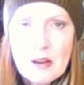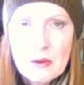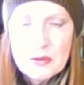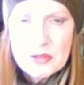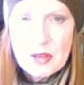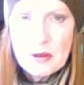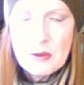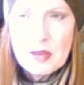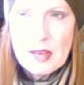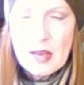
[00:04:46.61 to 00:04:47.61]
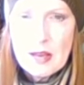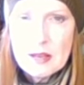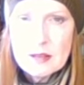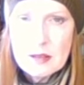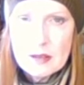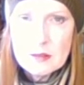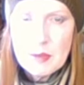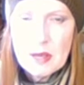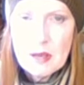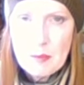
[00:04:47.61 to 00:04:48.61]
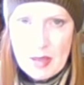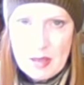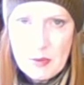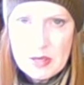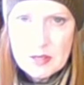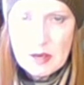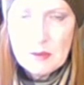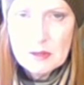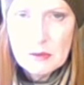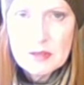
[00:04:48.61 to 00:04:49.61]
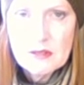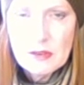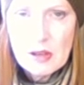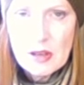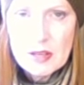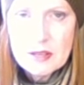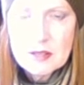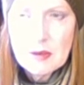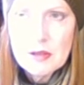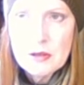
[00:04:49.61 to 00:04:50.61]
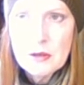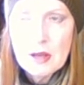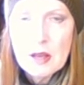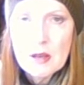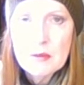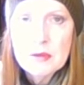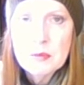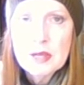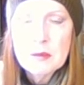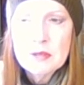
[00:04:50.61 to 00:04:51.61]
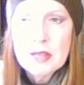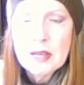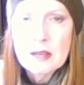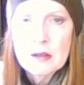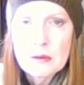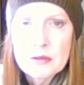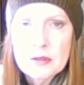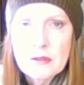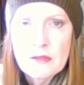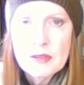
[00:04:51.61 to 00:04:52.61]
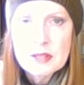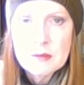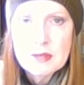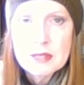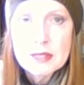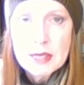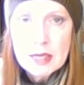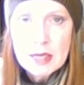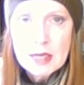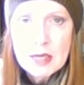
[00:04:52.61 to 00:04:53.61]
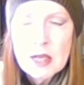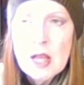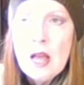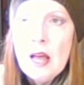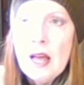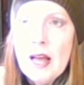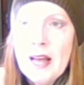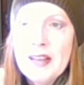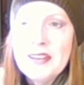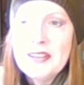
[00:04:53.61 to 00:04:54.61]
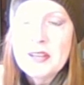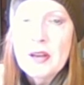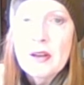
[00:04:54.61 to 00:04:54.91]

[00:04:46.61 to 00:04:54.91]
Also, it has a nice big bay window with lots of light, so I knew that I would be able to get lots of vitamin D and